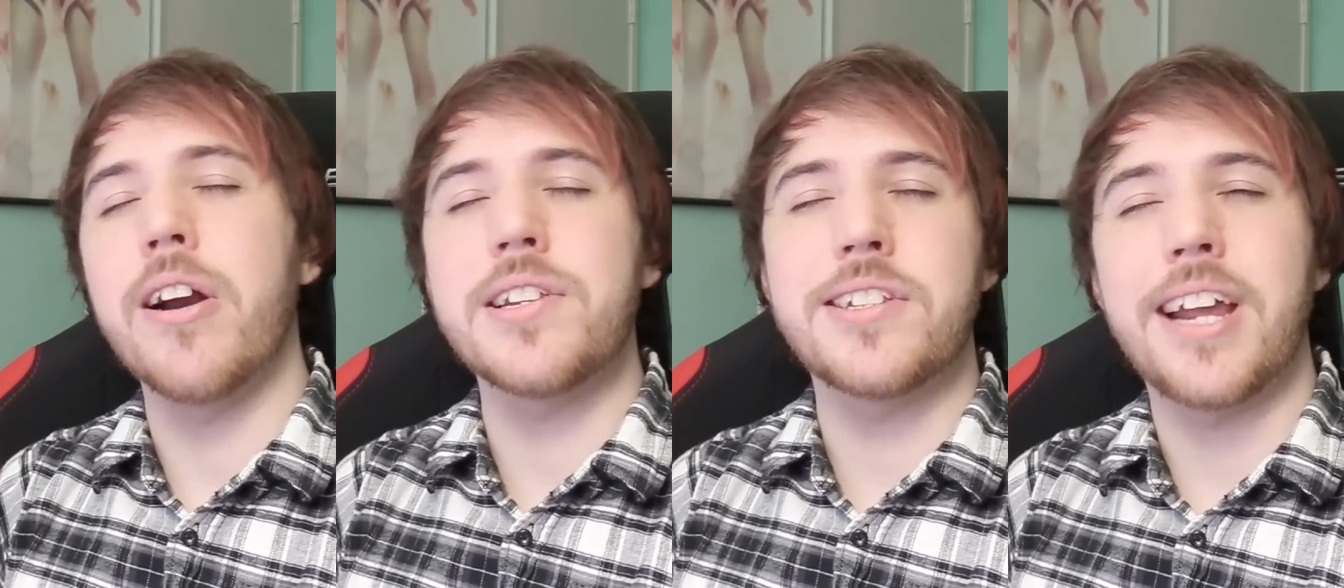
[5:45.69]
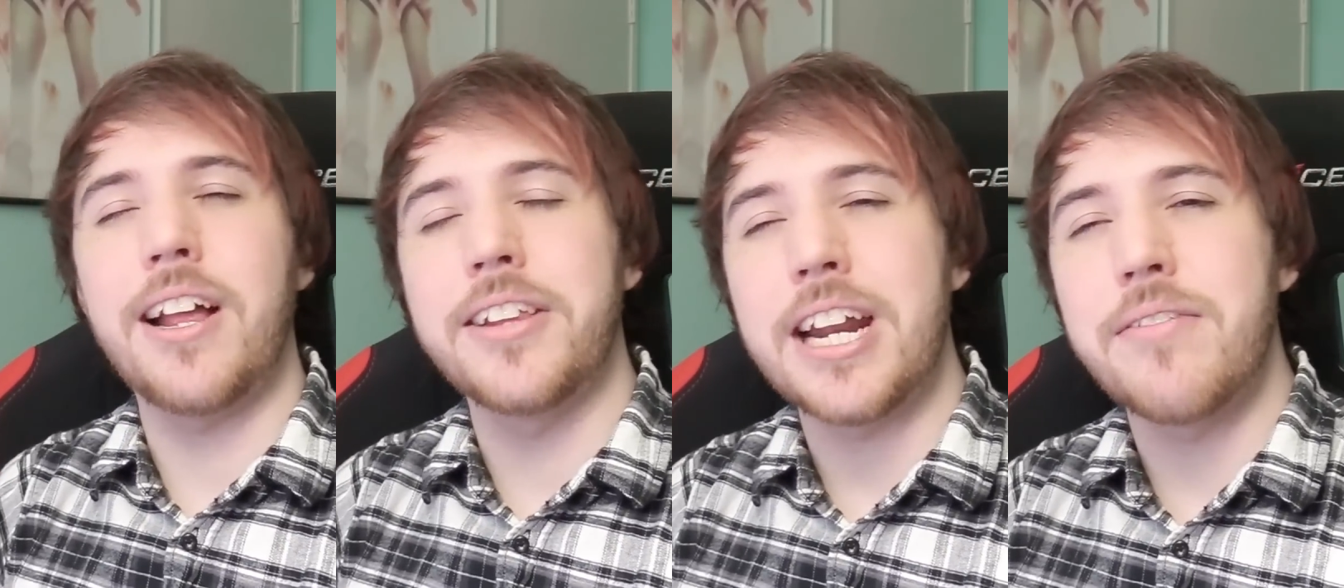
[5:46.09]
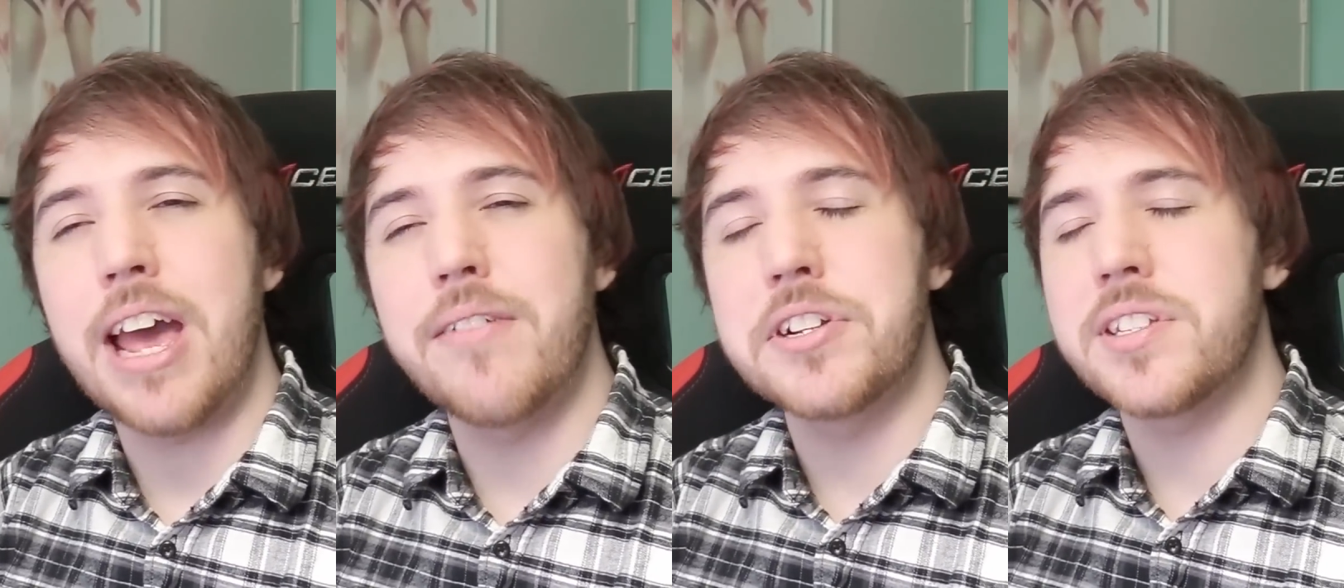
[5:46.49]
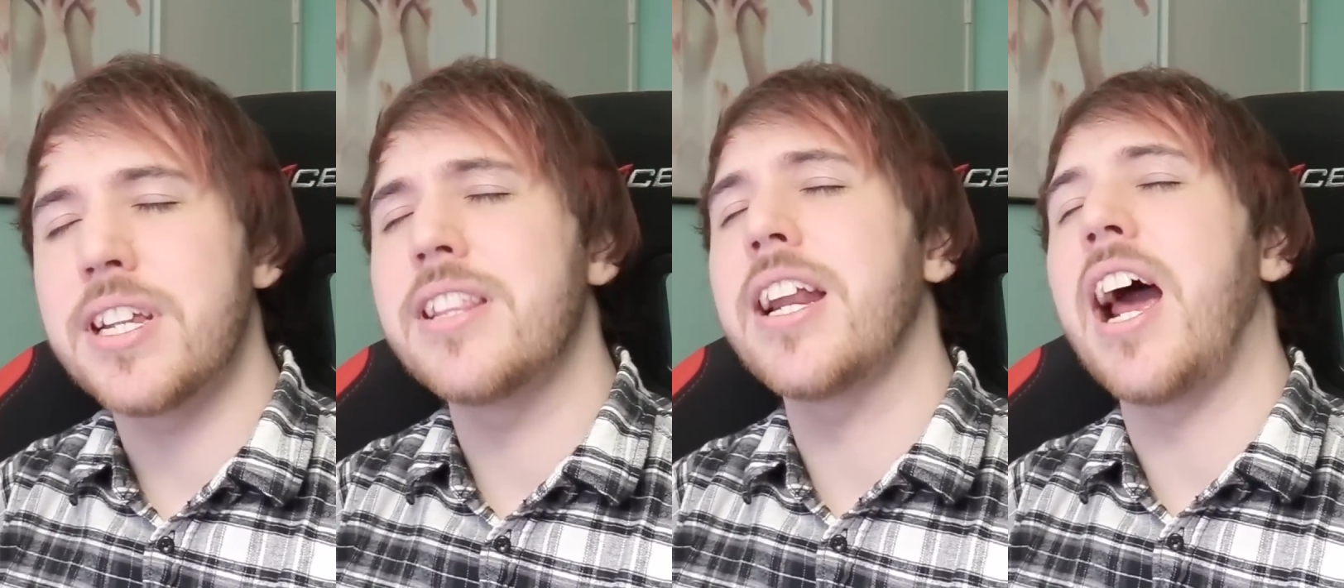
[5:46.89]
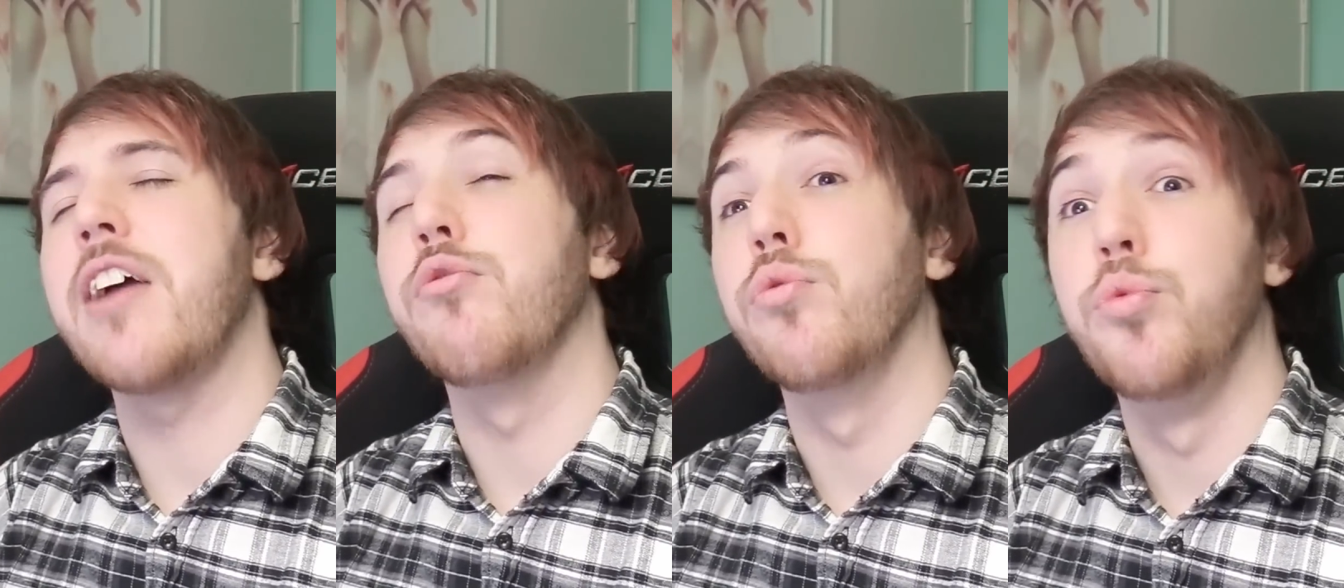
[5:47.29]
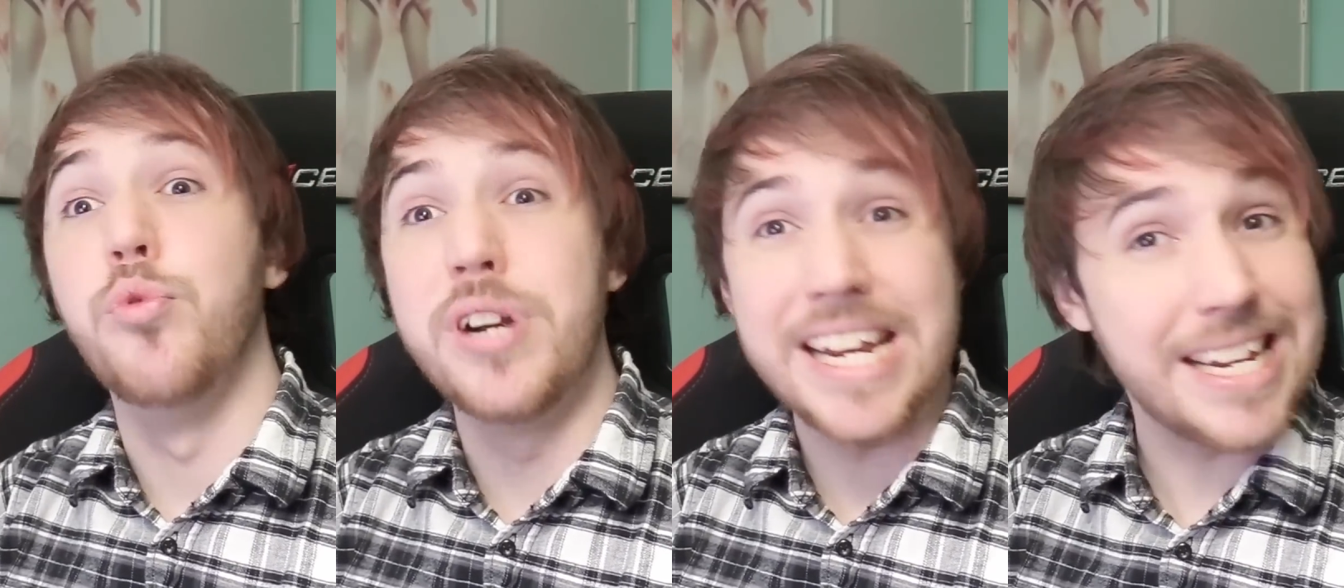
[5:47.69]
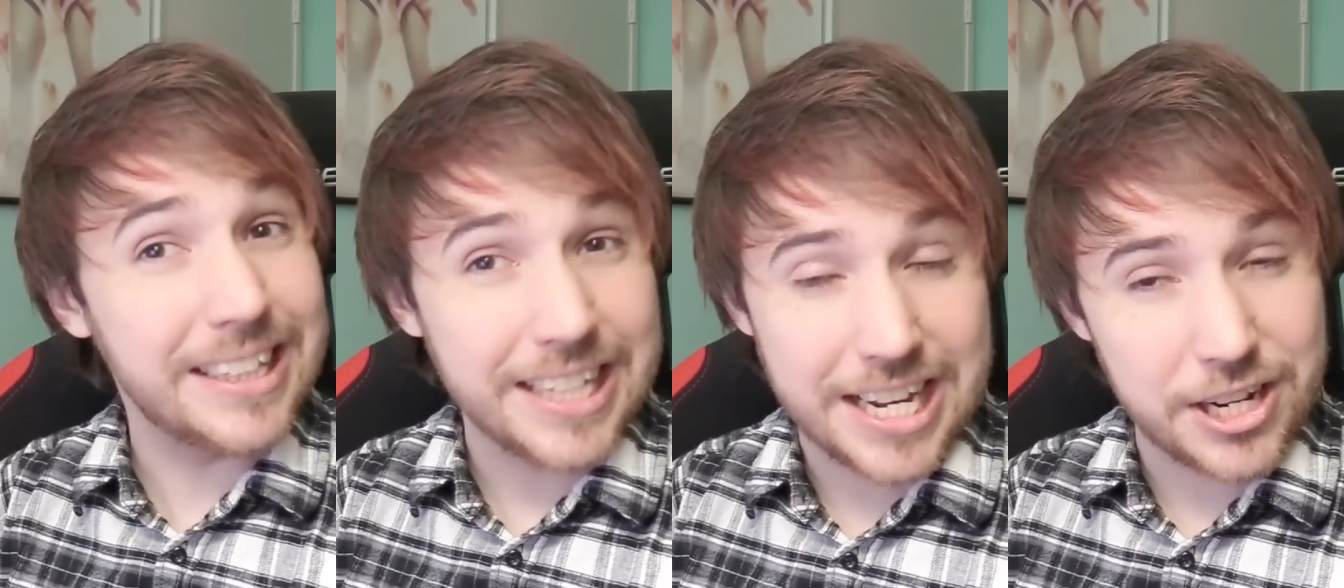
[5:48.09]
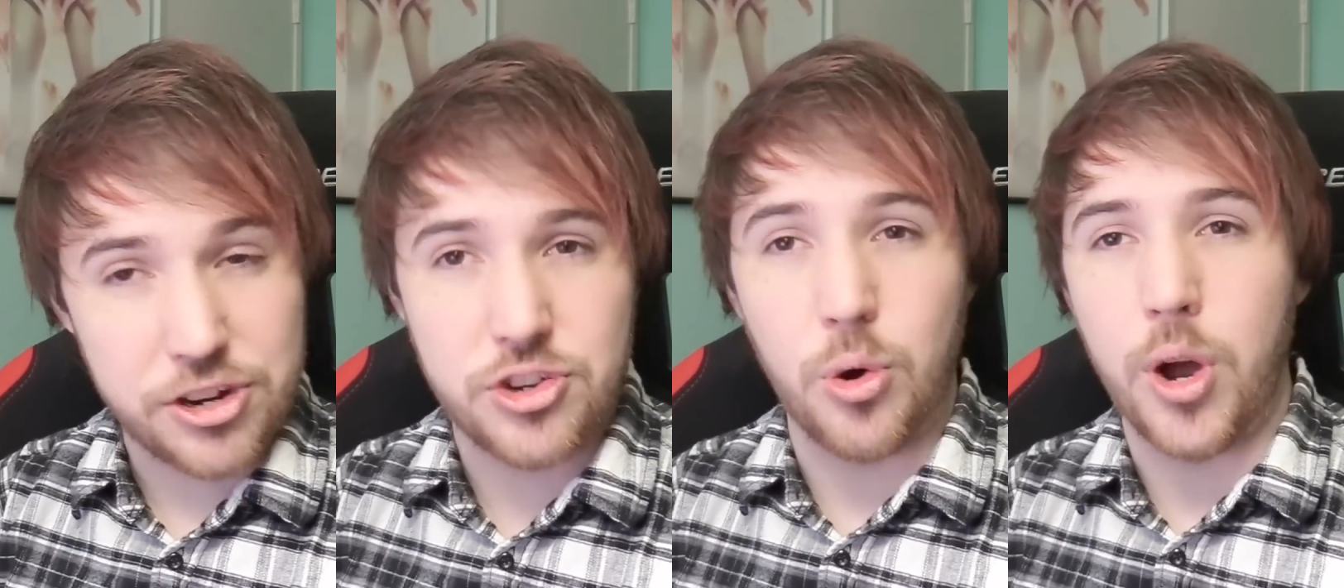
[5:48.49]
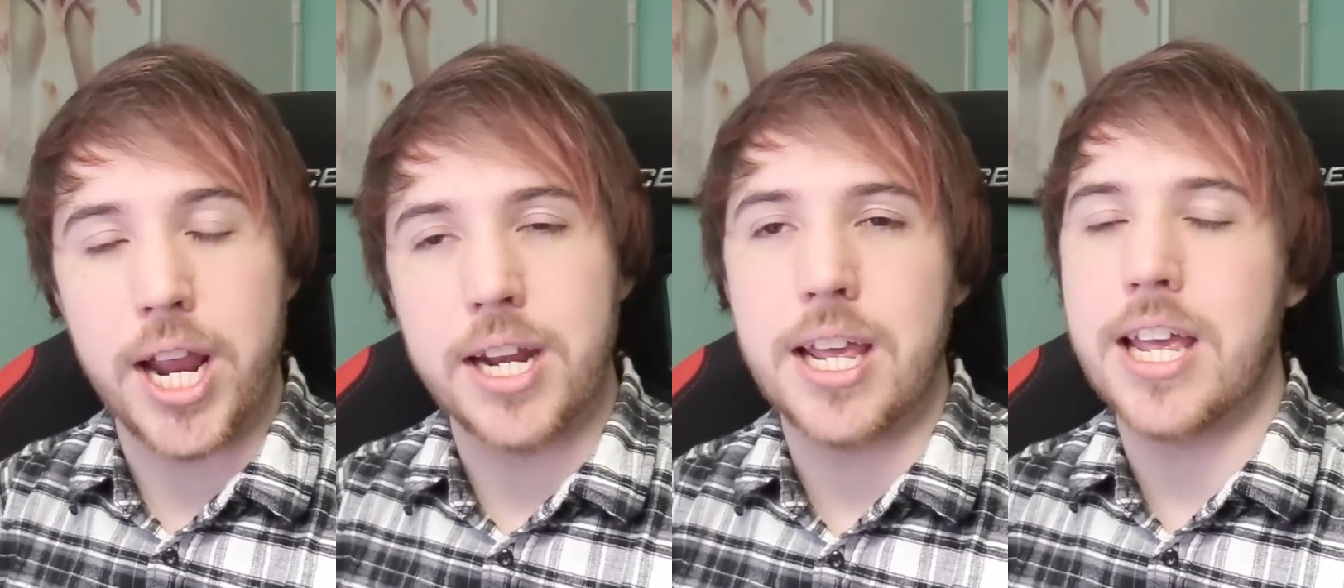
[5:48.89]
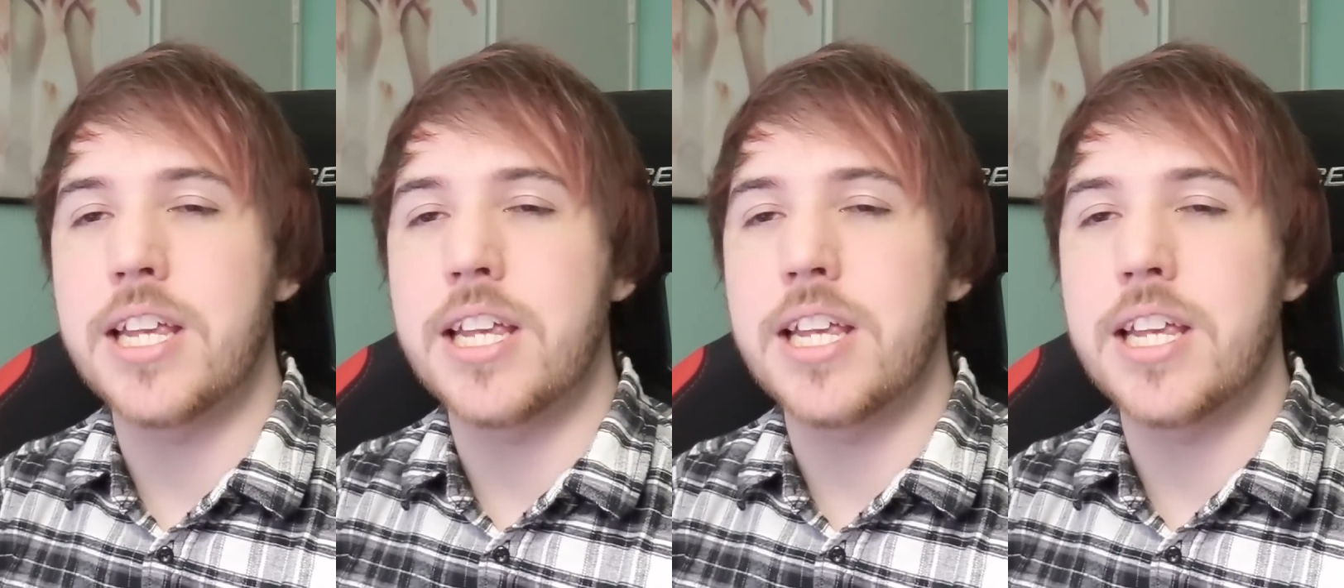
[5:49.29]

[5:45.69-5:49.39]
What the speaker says: art style that I've ever seen that I really enjoyed